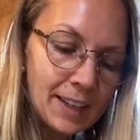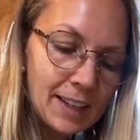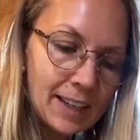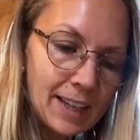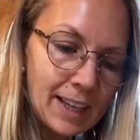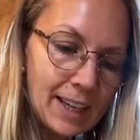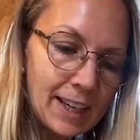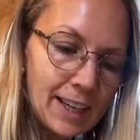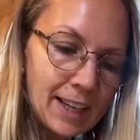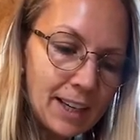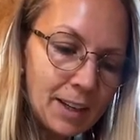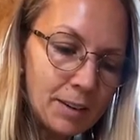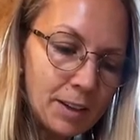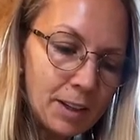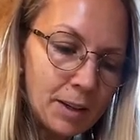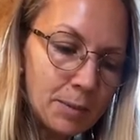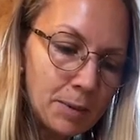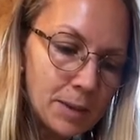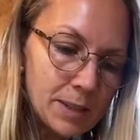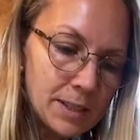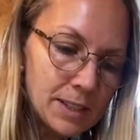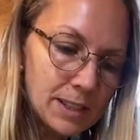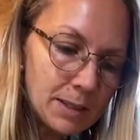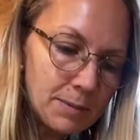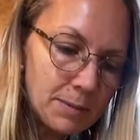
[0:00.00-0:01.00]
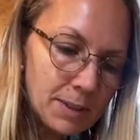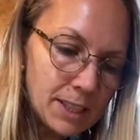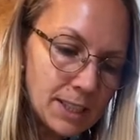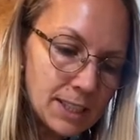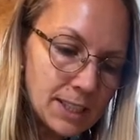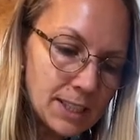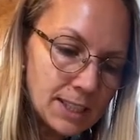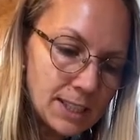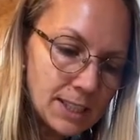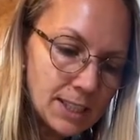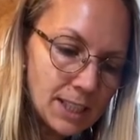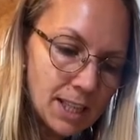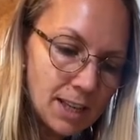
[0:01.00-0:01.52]
And I'm going to put some of
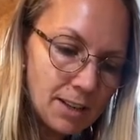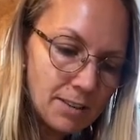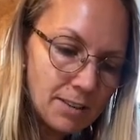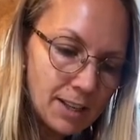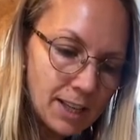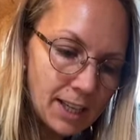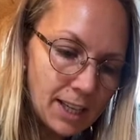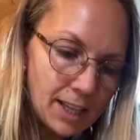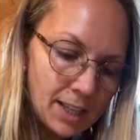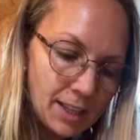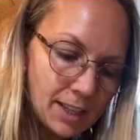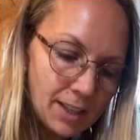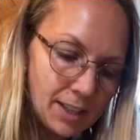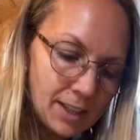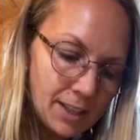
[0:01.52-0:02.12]
this slurry